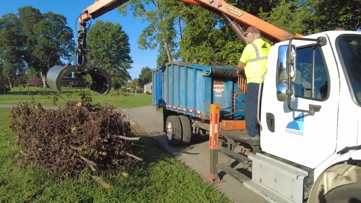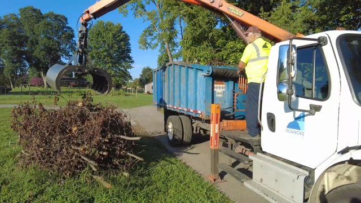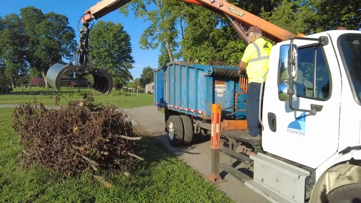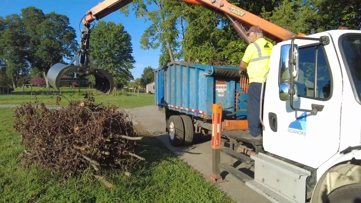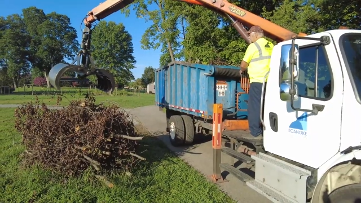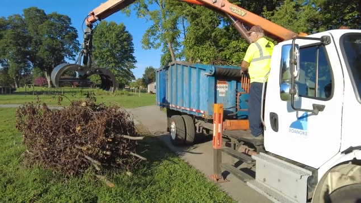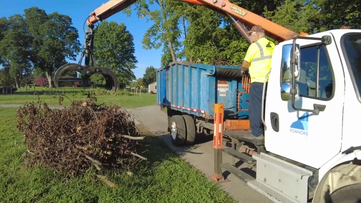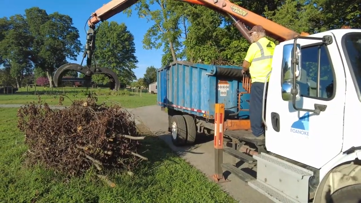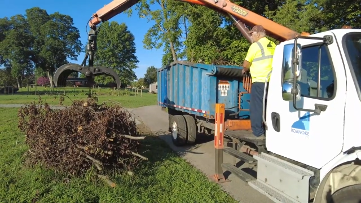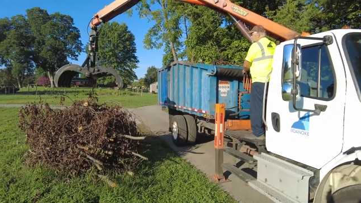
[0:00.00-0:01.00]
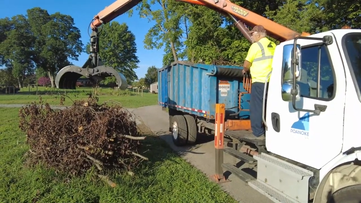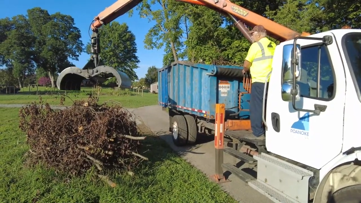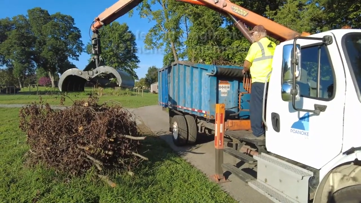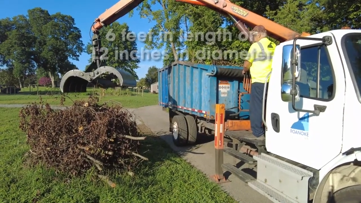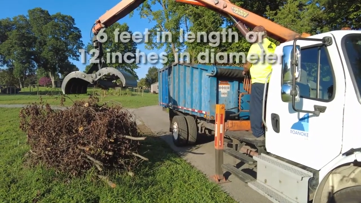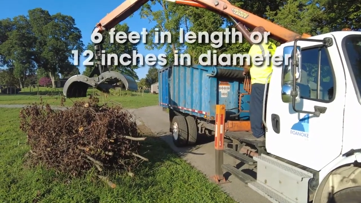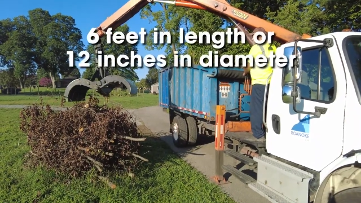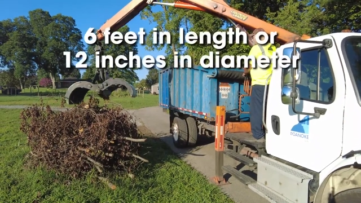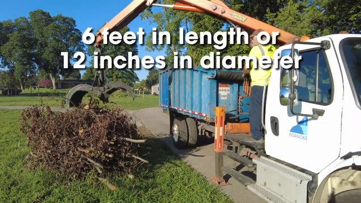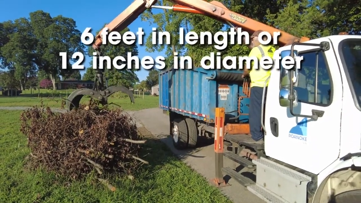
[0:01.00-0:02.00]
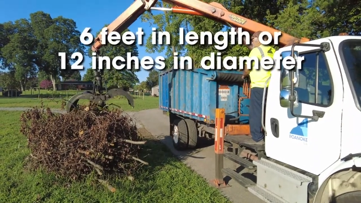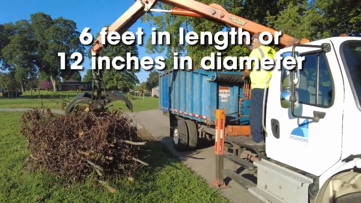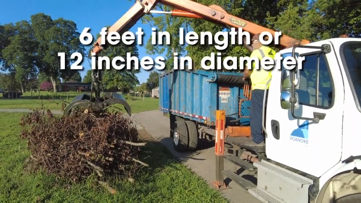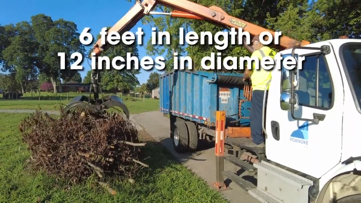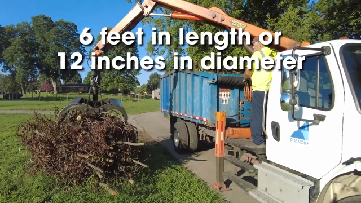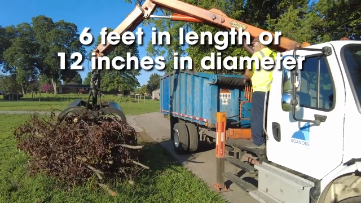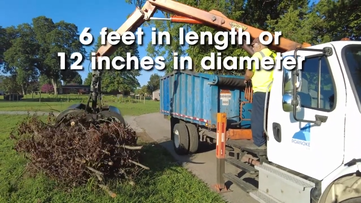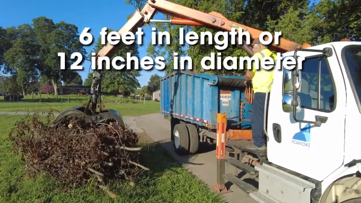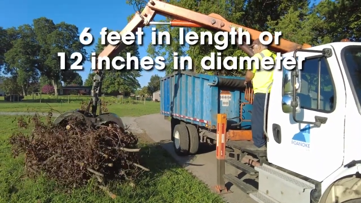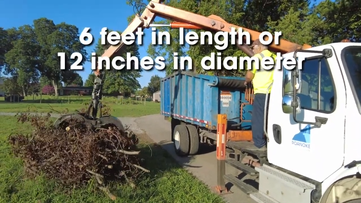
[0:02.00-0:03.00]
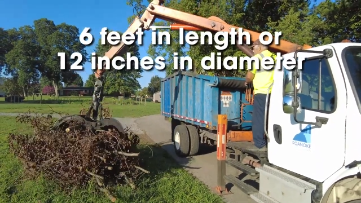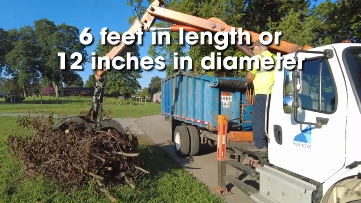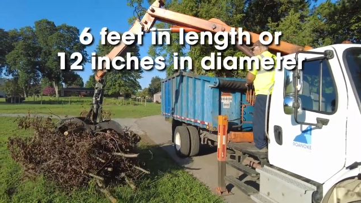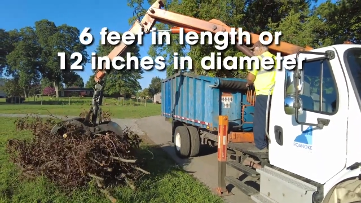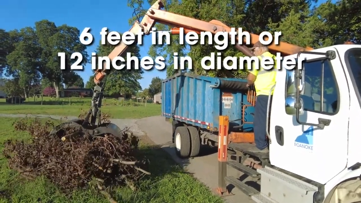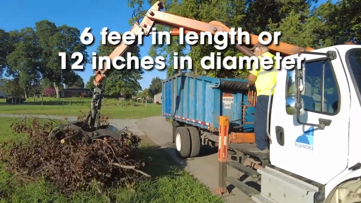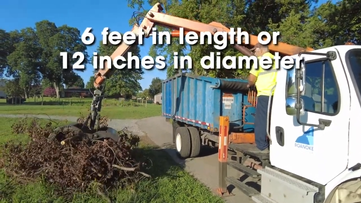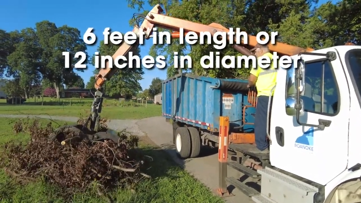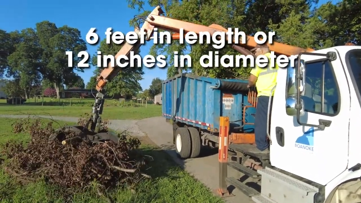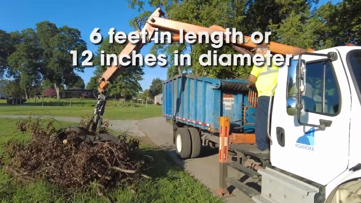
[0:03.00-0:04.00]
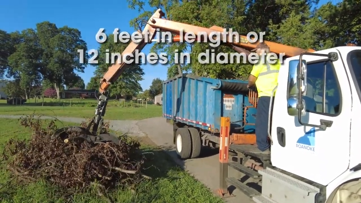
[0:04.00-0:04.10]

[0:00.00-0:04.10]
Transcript: Nobody's mouth can be seen.